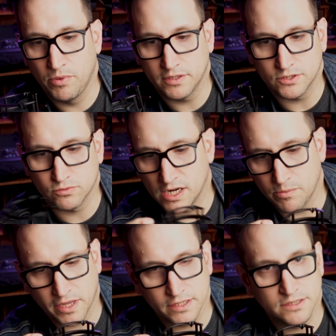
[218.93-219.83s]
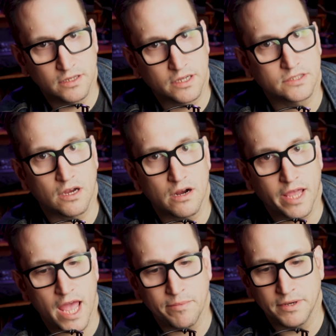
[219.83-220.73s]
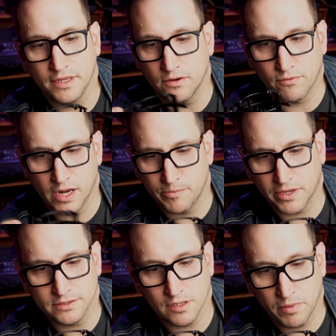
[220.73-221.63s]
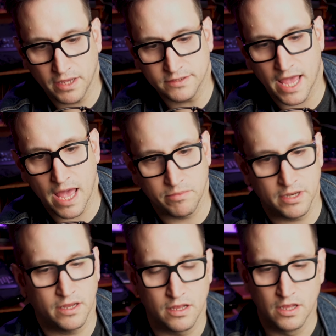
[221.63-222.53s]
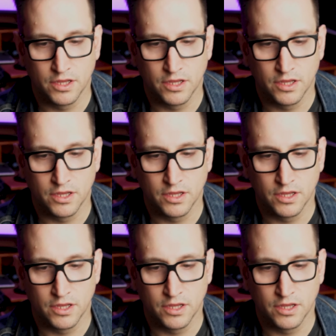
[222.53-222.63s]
to put this right up against the guitar cabinet, right up against the bass cabinet,